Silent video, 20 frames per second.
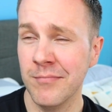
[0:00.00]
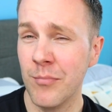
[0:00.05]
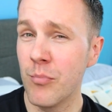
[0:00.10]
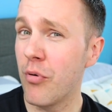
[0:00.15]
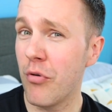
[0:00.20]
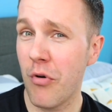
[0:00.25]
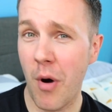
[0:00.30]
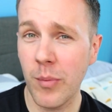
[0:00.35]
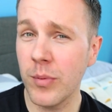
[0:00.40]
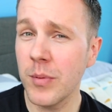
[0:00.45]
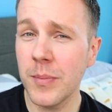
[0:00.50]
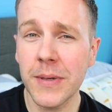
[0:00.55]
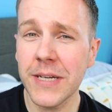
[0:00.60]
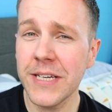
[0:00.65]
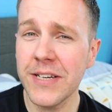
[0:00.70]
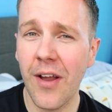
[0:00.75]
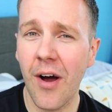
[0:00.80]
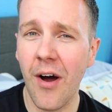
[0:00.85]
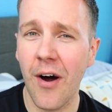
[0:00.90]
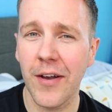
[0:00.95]
Probably
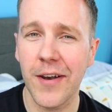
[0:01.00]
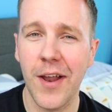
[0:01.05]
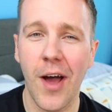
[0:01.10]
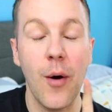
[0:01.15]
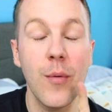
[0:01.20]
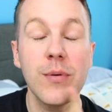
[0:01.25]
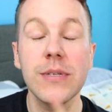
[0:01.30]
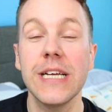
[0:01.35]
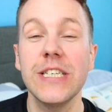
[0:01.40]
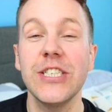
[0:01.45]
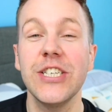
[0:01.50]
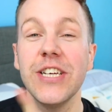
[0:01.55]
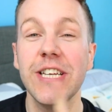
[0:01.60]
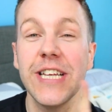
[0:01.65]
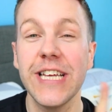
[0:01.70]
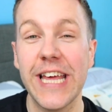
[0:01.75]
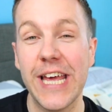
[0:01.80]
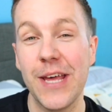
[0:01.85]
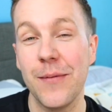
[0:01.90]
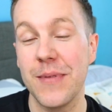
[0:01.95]
not. I was actually
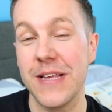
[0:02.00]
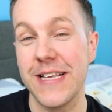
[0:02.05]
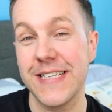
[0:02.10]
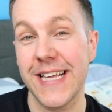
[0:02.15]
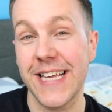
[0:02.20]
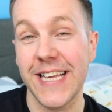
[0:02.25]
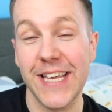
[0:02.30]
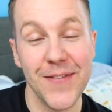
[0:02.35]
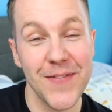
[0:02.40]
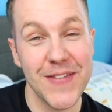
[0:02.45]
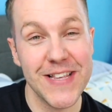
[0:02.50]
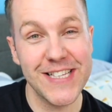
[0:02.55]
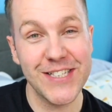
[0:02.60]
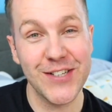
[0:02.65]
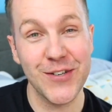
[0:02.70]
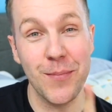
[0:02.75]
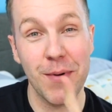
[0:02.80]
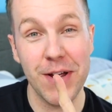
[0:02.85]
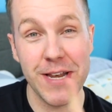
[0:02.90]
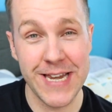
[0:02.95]
going to keep this and give this
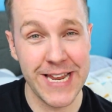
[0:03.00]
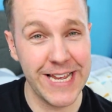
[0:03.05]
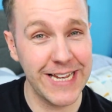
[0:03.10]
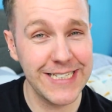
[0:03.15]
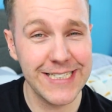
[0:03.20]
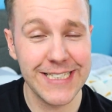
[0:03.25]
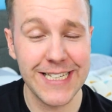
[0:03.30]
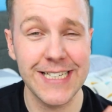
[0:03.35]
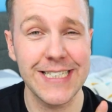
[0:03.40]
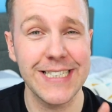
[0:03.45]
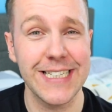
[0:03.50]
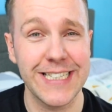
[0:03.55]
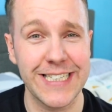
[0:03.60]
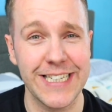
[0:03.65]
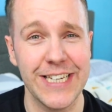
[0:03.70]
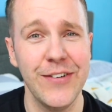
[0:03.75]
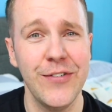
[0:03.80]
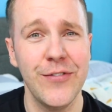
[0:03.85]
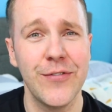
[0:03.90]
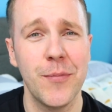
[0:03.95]
to my niece as a
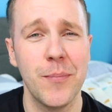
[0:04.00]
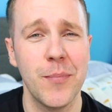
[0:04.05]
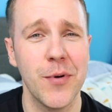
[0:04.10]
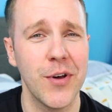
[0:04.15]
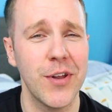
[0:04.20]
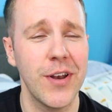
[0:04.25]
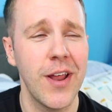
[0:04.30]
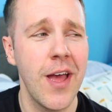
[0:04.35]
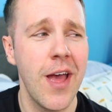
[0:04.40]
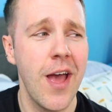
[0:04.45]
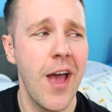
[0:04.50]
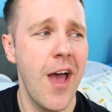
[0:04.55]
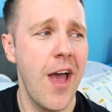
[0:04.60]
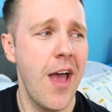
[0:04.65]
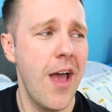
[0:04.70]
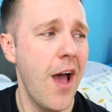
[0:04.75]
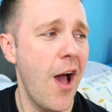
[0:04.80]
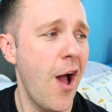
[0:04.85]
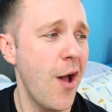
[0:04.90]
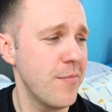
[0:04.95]
gift, but
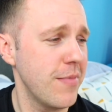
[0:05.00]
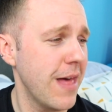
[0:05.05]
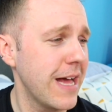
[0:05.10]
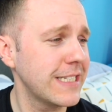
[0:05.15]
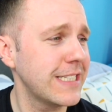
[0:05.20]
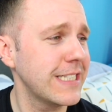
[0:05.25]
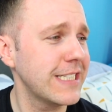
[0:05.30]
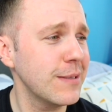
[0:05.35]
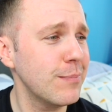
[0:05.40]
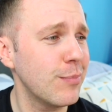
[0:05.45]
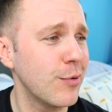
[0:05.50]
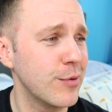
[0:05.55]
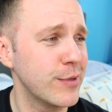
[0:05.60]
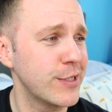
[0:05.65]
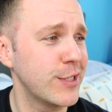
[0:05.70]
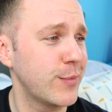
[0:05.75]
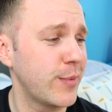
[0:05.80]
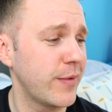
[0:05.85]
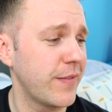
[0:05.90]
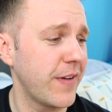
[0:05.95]
I'm that
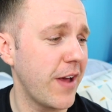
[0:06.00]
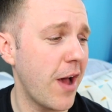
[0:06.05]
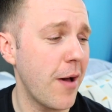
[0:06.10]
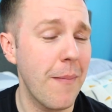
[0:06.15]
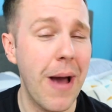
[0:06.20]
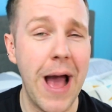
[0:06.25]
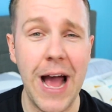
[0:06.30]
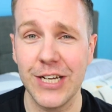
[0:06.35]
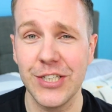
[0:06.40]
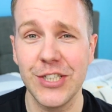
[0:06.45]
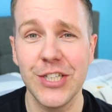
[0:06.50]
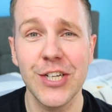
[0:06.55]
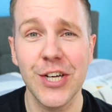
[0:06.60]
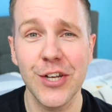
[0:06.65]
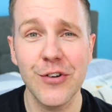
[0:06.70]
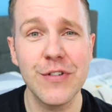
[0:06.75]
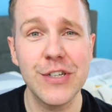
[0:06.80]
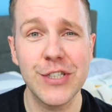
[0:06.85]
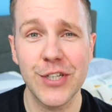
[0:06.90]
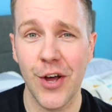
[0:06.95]
disappointed with it, I'm actually
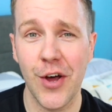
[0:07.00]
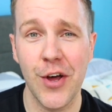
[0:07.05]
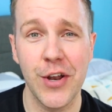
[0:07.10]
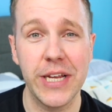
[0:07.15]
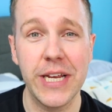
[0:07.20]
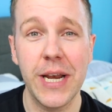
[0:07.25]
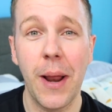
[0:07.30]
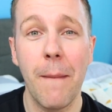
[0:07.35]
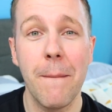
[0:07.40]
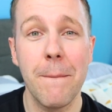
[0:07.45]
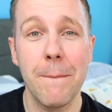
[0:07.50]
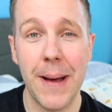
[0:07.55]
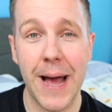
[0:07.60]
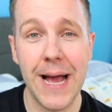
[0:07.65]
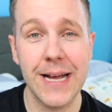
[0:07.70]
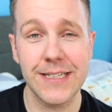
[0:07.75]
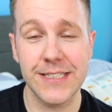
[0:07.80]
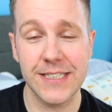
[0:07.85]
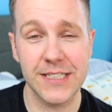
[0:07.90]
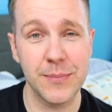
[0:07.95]
going to return it
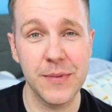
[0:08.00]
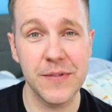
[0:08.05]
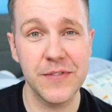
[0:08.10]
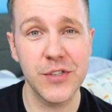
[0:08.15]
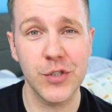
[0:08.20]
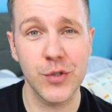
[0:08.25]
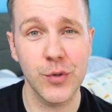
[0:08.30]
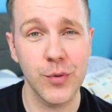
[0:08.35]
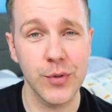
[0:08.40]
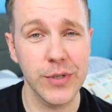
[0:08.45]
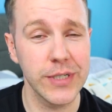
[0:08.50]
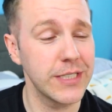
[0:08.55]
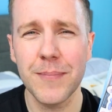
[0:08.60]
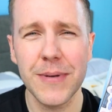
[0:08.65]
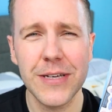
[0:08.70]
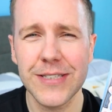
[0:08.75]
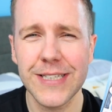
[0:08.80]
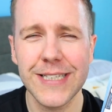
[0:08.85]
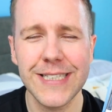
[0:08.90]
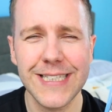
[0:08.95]
back to Smith's Toys.
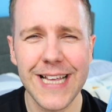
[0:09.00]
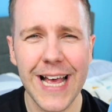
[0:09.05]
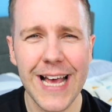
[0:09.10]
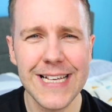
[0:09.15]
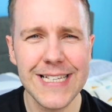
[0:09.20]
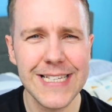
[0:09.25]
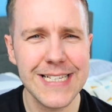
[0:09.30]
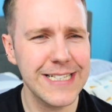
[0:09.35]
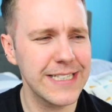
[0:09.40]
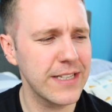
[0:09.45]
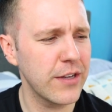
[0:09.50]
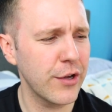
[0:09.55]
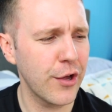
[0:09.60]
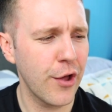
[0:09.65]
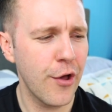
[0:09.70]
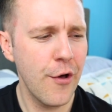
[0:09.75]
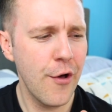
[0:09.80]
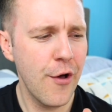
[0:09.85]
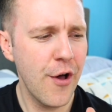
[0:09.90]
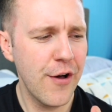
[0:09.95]
Because it says things like
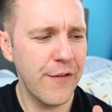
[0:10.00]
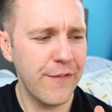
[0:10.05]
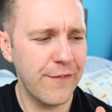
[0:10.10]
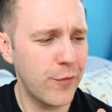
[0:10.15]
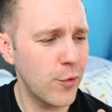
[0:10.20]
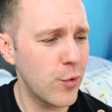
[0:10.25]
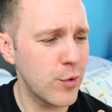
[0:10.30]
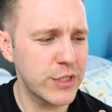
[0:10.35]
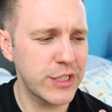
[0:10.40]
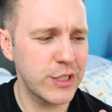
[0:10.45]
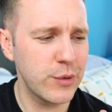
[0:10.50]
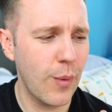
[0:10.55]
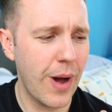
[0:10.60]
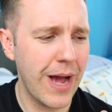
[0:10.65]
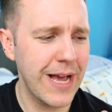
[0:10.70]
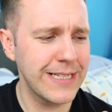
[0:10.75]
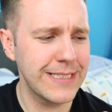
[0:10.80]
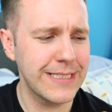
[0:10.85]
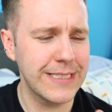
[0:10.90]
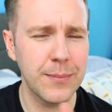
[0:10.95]
40
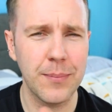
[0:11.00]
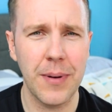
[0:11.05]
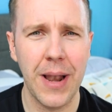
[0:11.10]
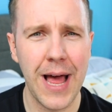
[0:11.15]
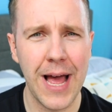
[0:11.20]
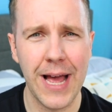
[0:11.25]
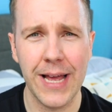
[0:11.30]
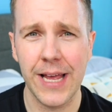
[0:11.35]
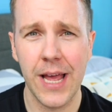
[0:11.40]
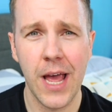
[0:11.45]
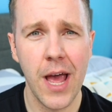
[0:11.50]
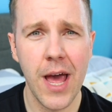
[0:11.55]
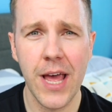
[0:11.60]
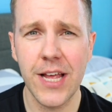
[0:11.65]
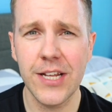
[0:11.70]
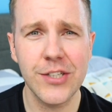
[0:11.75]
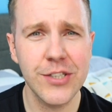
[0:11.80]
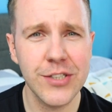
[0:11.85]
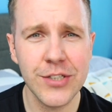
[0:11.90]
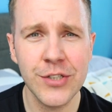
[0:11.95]
ways to play.
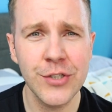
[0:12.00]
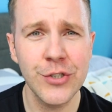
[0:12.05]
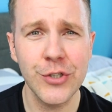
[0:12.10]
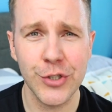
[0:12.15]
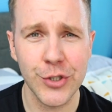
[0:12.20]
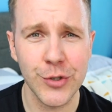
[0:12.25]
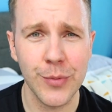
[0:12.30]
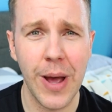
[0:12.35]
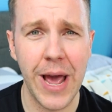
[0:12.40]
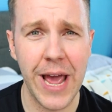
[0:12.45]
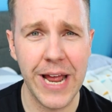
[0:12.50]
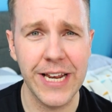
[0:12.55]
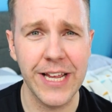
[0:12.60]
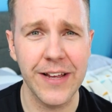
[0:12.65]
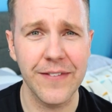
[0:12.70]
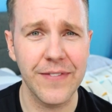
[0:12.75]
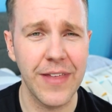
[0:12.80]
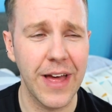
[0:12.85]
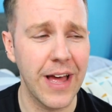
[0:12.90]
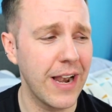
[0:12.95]
It doesn't do
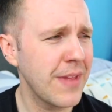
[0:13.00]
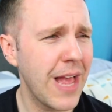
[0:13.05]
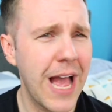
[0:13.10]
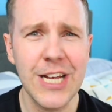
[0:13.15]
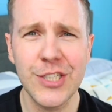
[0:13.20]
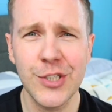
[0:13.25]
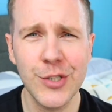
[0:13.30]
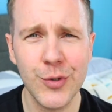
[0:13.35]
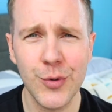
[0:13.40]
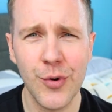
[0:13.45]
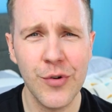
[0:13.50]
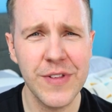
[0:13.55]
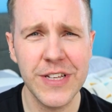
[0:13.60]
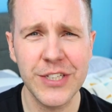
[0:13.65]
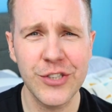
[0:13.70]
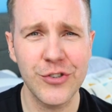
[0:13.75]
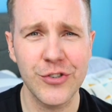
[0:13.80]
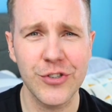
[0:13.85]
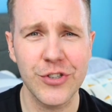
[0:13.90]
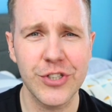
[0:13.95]
any of that. As you saw in the
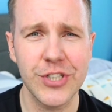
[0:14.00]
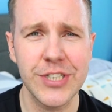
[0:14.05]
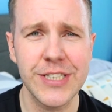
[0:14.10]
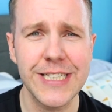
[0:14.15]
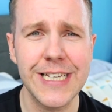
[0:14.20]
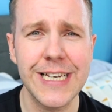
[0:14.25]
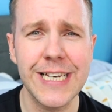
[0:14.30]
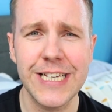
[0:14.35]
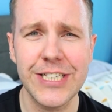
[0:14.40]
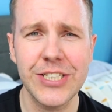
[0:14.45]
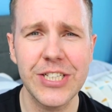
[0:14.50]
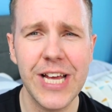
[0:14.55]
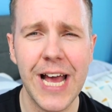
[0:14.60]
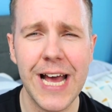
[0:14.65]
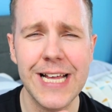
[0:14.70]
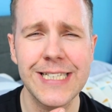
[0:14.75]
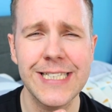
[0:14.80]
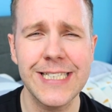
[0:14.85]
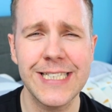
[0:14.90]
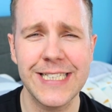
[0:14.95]
instructions, it literally
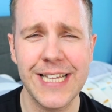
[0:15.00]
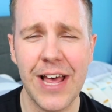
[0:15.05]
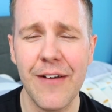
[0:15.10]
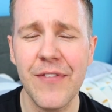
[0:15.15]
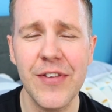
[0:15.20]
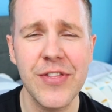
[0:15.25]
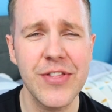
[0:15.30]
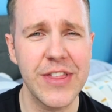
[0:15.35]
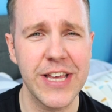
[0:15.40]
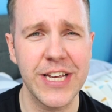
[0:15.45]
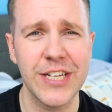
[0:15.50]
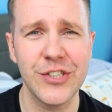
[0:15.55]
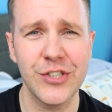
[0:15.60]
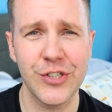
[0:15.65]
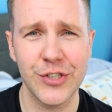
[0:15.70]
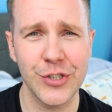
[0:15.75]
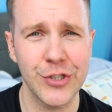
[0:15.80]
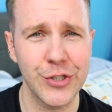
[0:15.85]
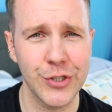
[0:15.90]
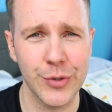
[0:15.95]
had 7 things
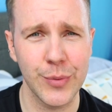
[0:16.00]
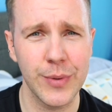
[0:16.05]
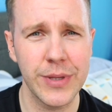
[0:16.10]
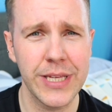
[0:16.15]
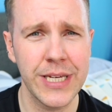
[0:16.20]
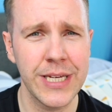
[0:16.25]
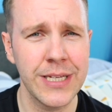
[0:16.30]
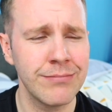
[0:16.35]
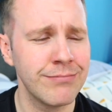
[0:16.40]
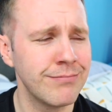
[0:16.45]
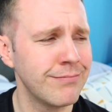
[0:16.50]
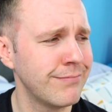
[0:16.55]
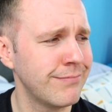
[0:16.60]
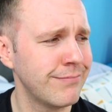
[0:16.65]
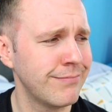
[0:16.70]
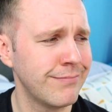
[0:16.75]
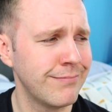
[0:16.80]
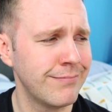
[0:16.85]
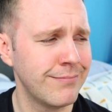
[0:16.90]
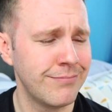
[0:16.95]
you could do with it.
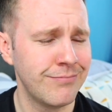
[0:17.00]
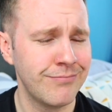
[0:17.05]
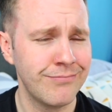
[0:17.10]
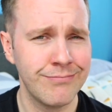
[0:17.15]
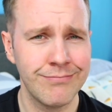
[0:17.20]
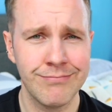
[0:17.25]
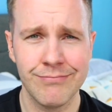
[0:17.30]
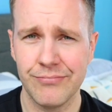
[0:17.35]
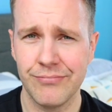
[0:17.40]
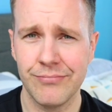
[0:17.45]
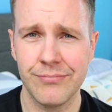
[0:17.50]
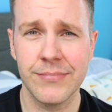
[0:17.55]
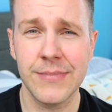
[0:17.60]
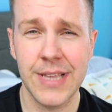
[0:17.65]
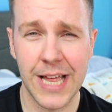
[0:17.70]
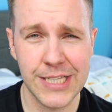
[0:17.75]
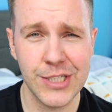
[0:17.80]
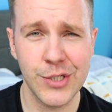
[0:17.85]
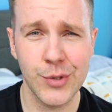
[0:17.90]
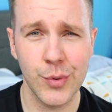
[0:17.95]

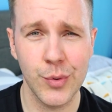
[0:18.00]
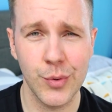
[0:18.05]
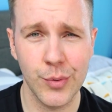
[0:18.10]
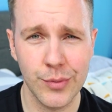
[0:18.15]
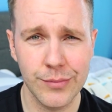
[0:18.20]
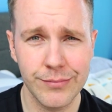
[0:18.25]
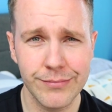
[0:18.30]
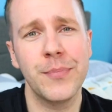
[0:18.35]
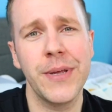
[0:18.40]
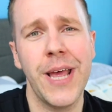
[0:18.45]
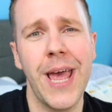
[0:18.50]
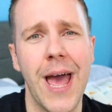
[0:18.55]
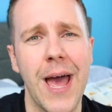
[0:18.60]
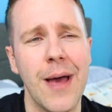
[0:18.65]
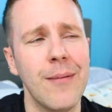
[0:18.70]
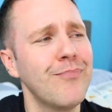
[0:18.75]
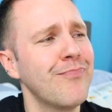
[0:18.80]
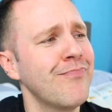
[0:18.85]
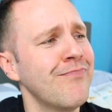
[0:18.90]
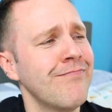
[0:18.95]
That's all. But
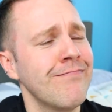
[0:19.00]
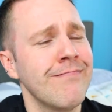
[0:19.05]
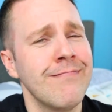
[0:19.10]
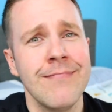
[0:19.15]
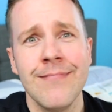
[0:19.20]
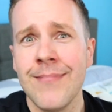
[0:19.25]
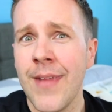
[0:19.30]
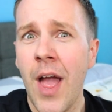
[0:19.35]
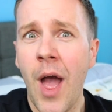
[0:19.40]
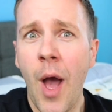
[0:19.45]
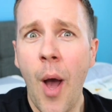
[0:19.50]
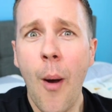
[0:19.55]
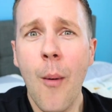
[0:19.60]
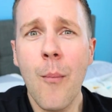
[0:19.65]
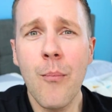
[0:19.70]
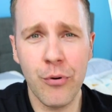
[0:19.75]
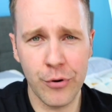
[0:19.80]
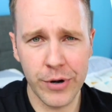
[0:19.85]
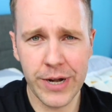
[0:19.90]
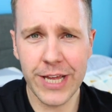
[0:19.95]
yeah,
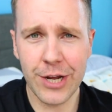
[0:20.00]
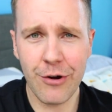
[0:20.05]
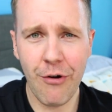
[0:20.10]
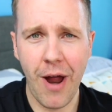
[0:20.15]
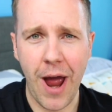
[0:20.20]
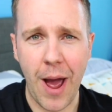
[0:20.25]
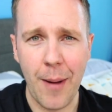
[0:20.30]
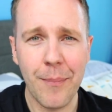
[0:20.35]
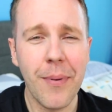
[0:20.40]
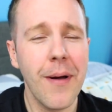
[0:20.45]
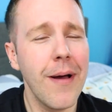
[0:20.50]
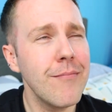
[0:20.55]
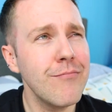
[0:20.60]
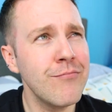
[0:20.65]
pretty crap.